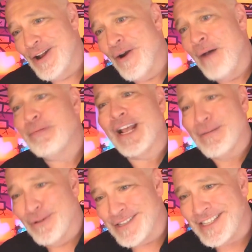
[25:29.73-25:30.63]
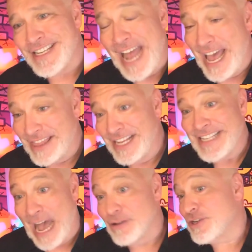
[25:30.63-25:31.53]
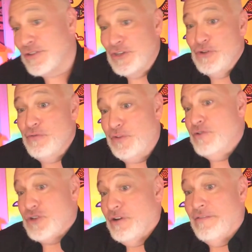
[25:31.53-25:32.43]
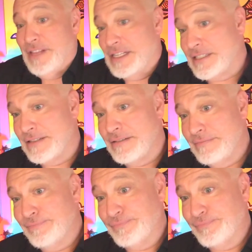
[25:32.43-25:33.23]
you know applicable to today i think DAOs are the new future of this